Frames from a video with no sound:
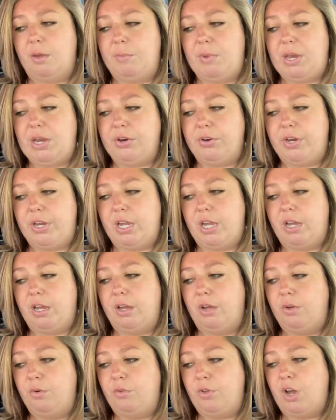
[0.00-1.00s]

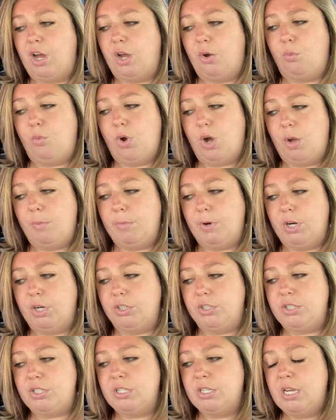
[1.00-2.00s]
area,
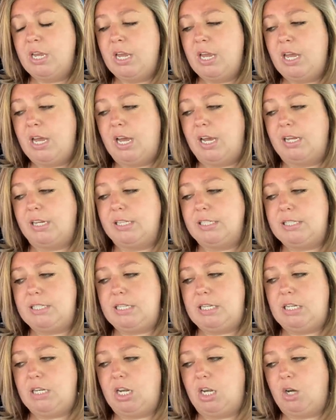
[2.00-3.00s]
Walmart, a
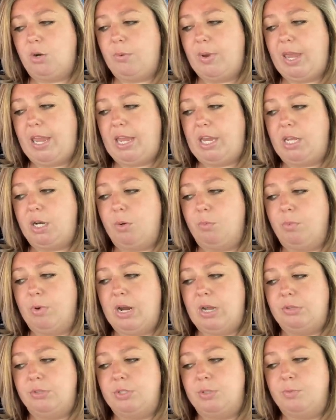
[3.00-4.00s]
casino, and a
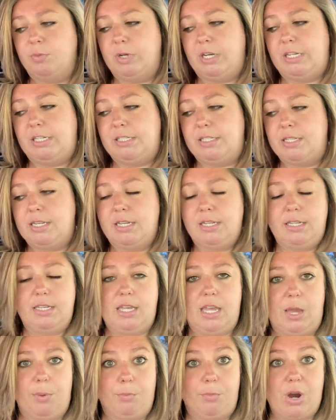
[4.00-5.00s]
Brown Springs
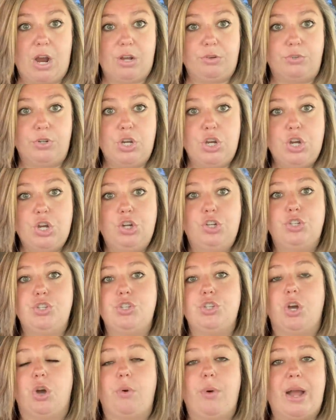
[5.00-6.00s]
campground.
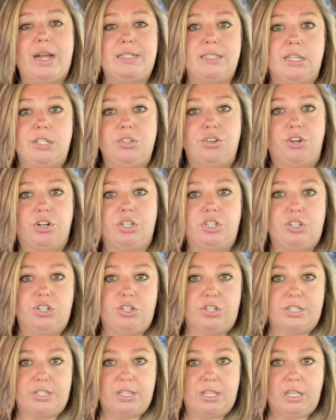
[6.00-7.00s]
So as I started to
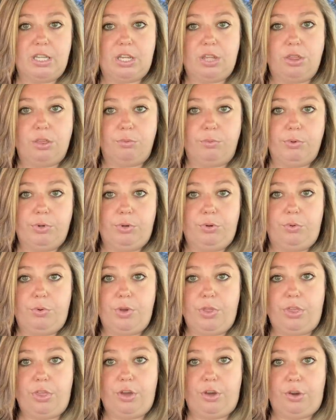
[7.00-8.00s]
just click
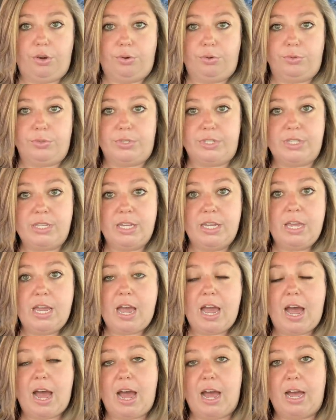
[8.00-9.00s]
through those,
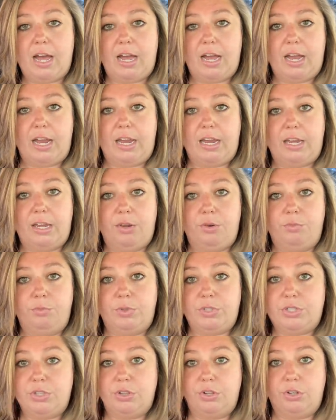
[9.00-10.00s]
I
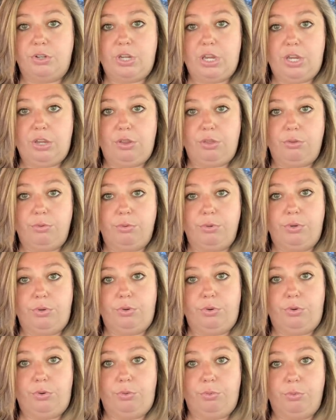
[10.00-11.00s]
was looking
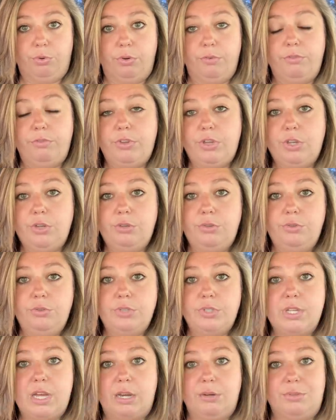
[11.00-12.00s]
through
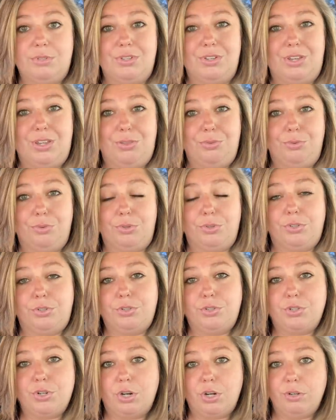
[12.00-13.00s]
reviews. I was looking through the
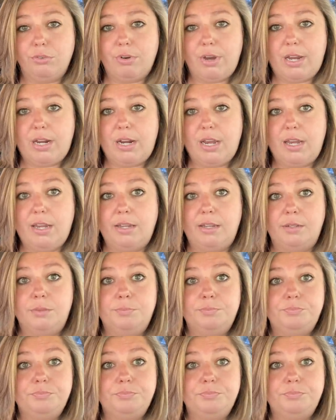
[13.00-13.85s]
star rating.